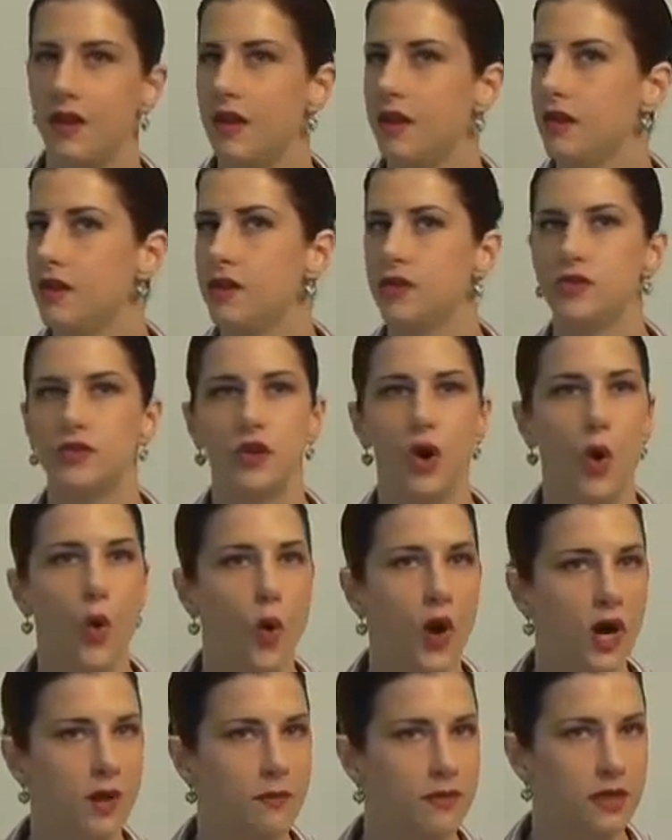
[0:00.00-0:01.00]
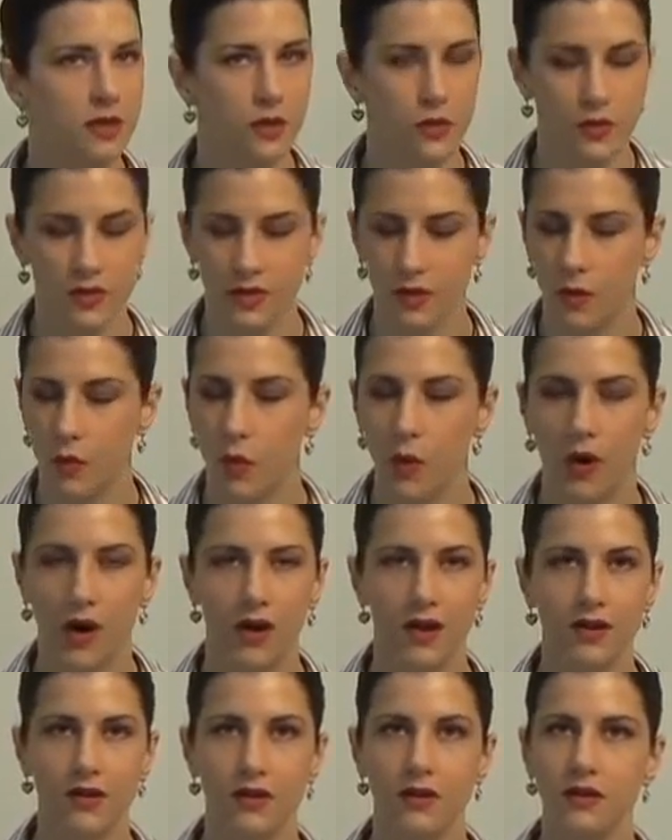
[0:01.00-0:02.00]
You don't want to be using a
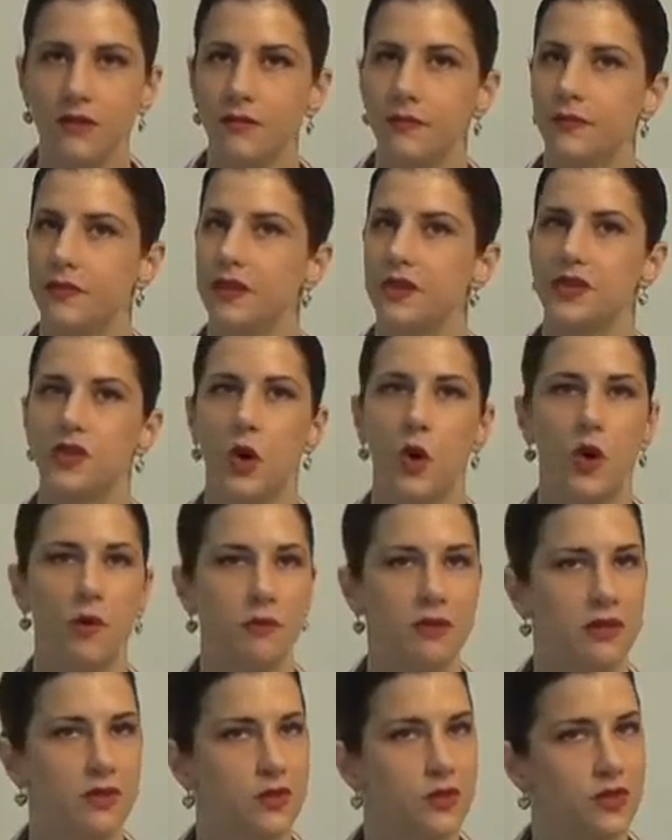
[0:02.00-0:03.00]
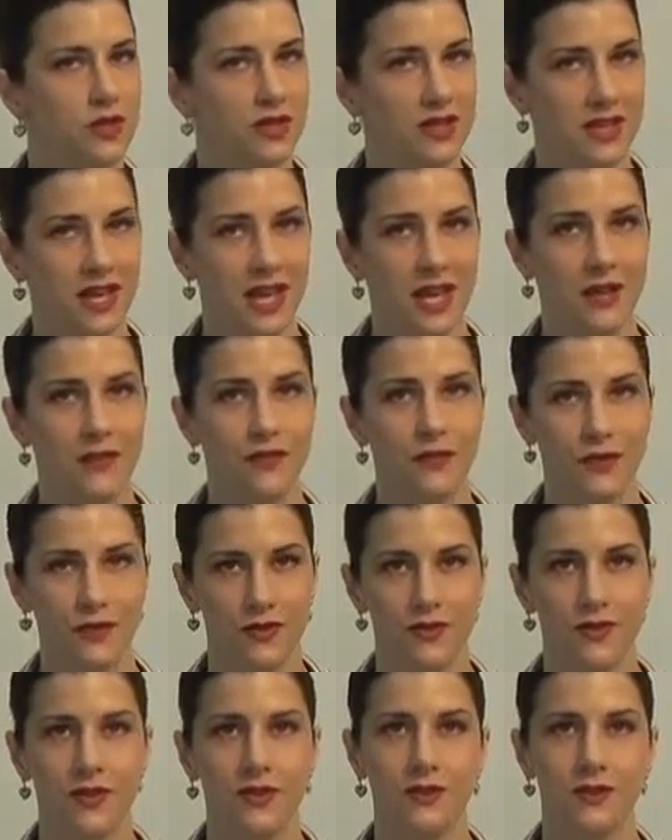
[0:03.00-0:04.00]
walker. You don't want to be using a cane for
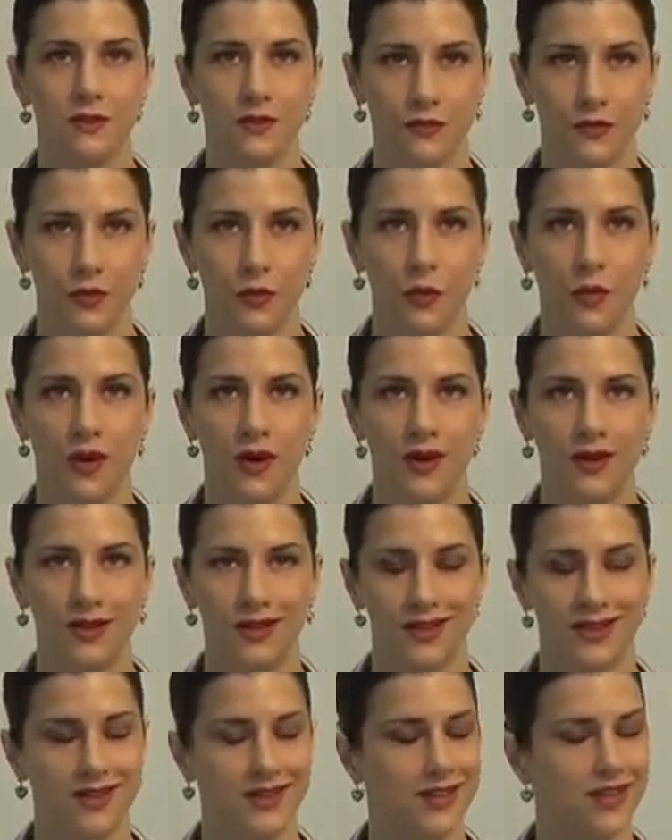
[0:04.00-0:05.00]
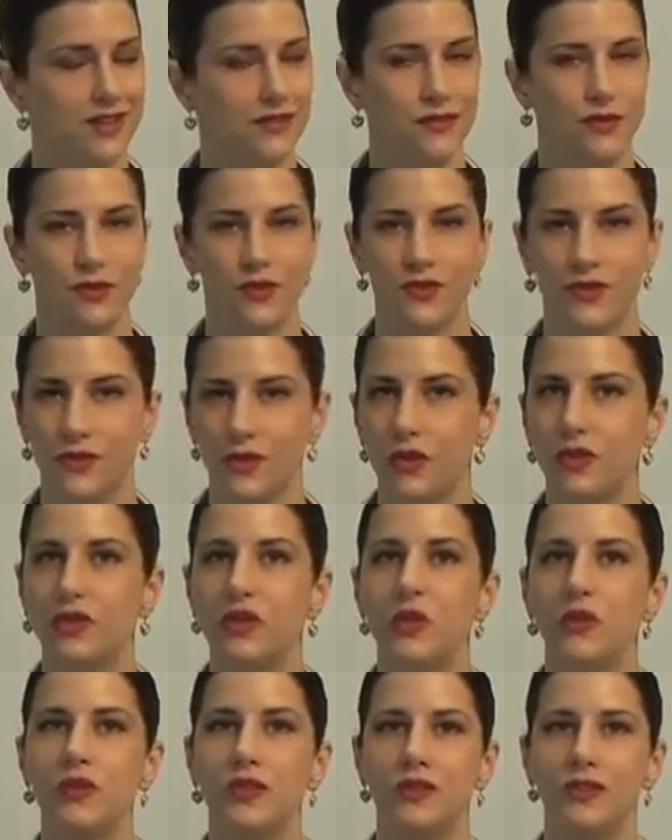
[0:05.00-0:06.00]
assistance for walking. If you're still
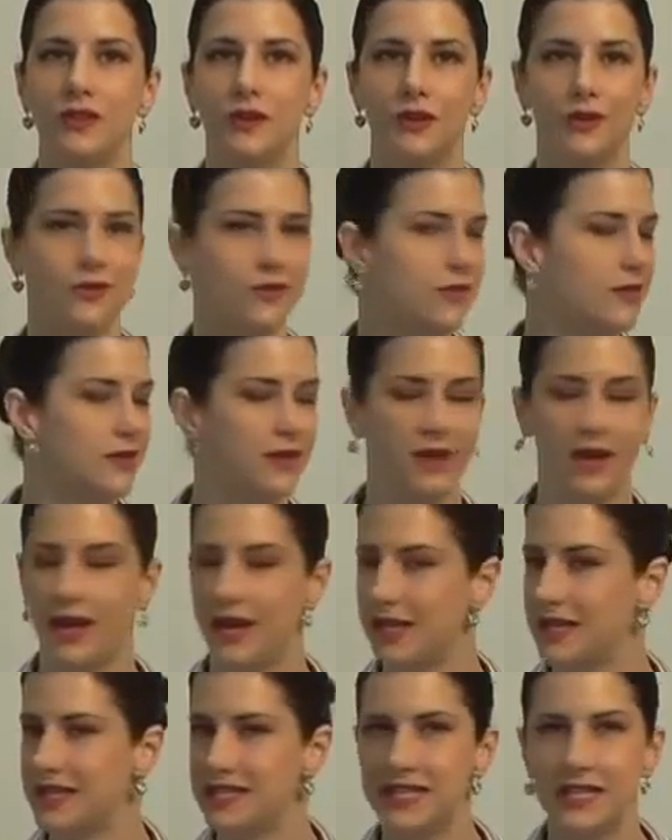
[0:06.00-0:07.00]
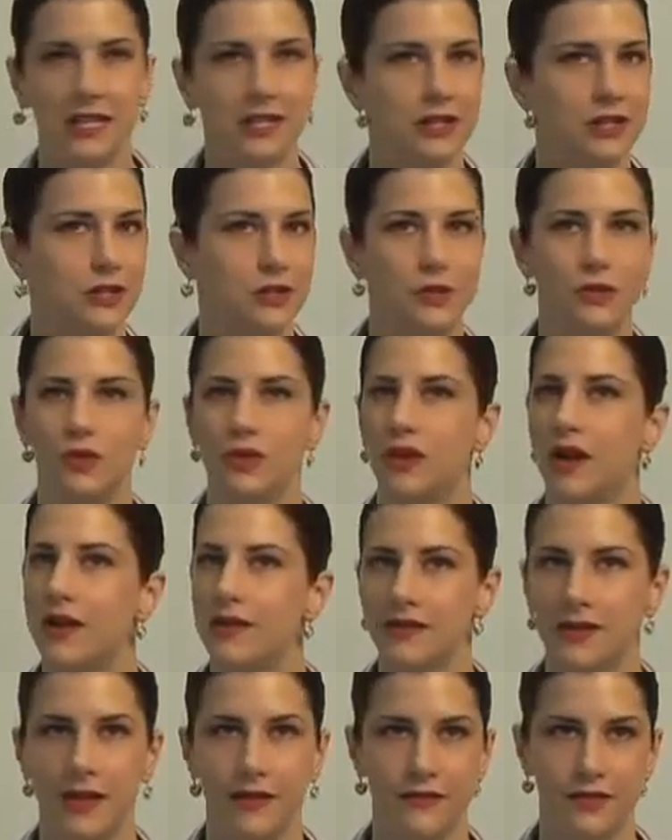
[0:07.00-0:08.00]
using those, I can tell you you're not
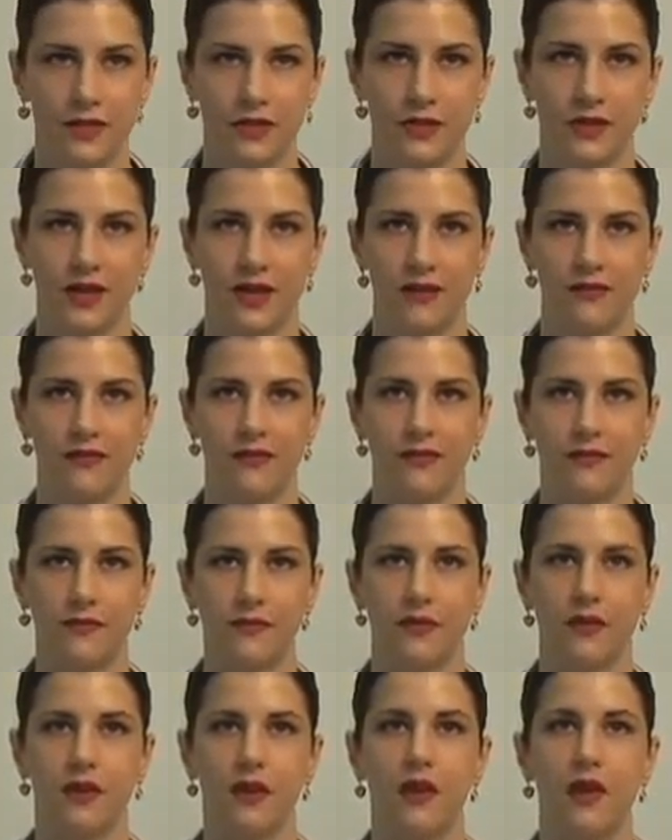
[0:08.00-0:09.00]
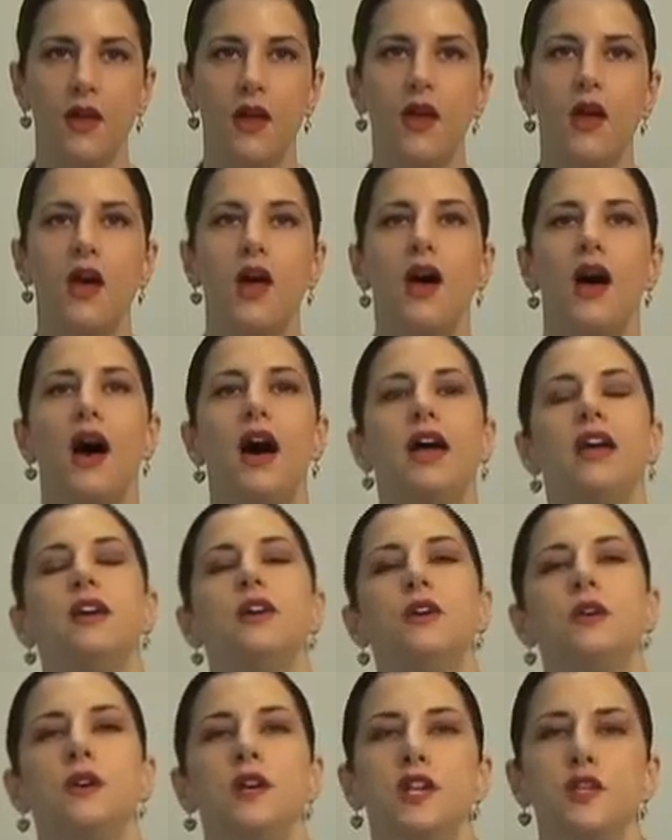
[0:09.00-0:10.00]
safe to drive. I
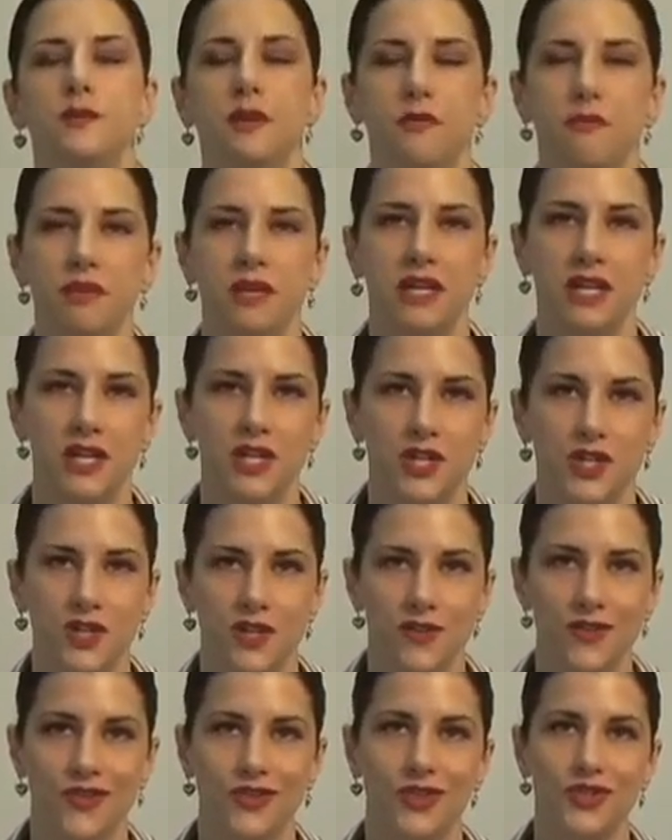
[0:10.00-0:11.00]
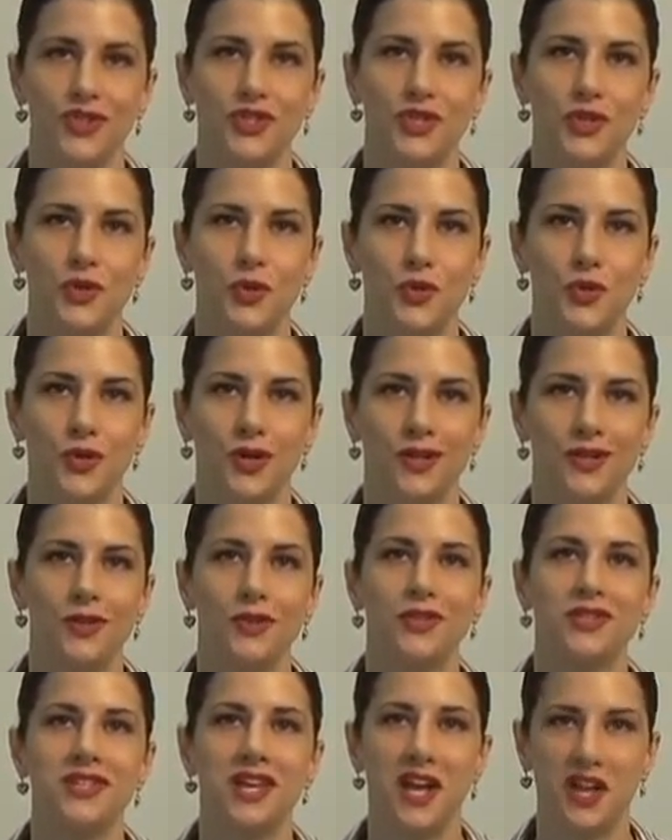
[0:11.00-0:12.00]
encourage my patients to do a
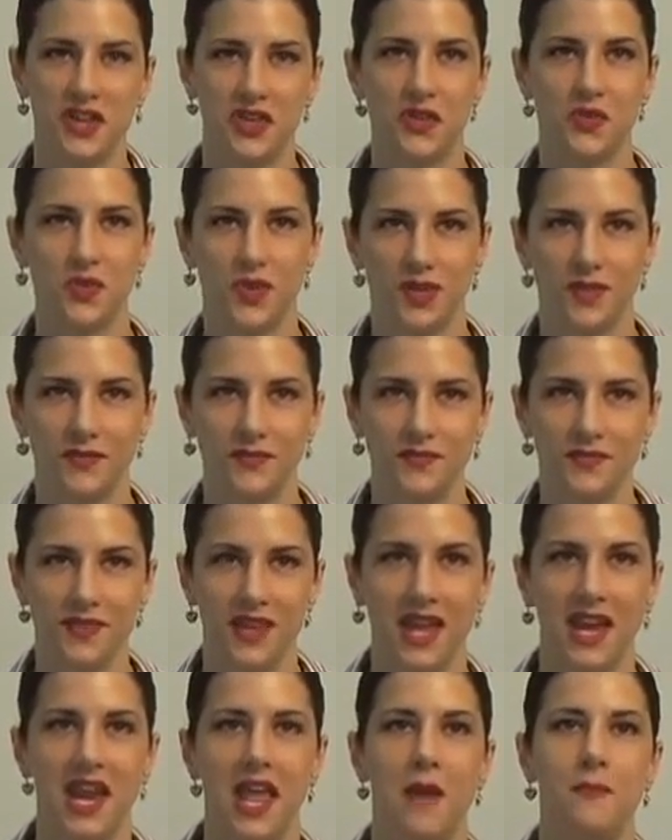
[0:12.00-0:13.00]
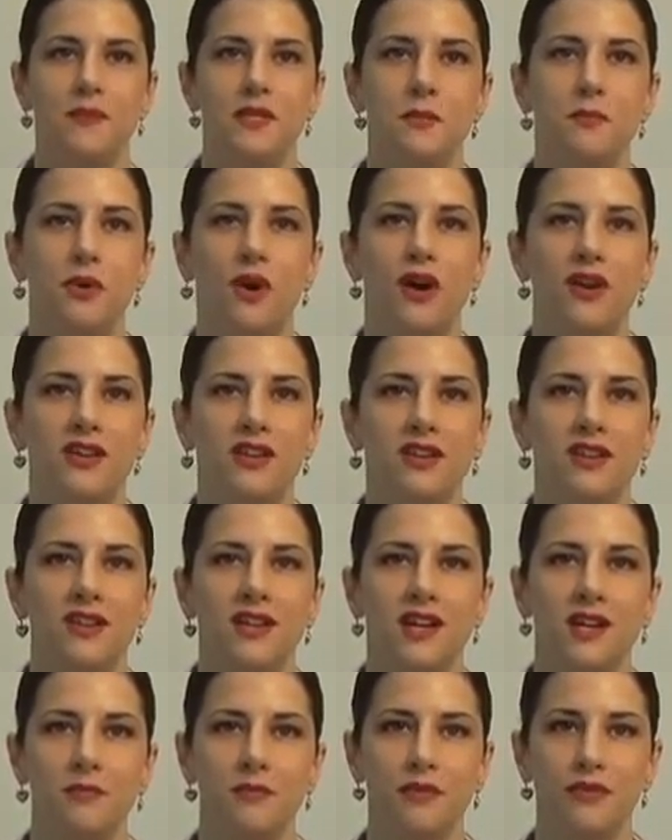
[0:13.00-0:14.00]
little test run, an empty parking
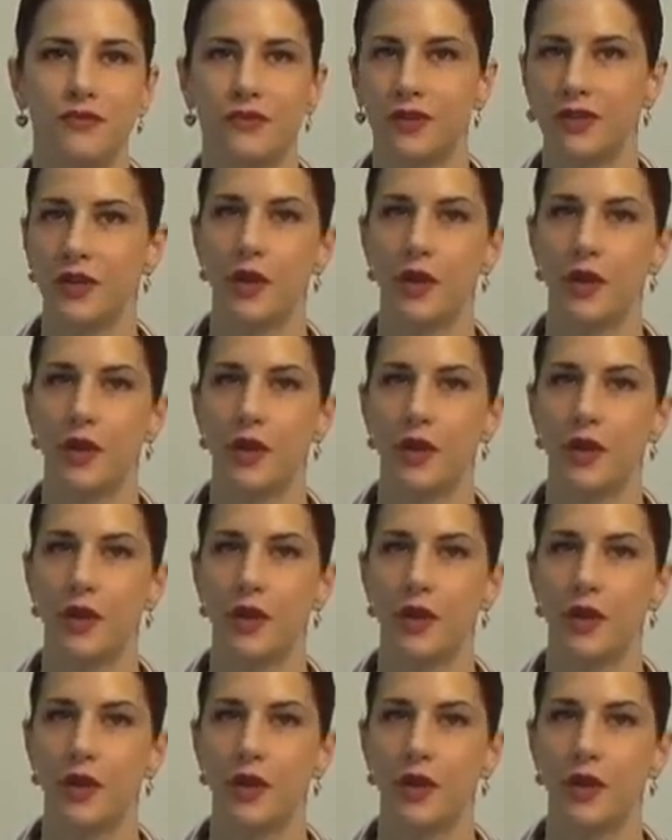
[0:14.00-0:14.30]
lot before you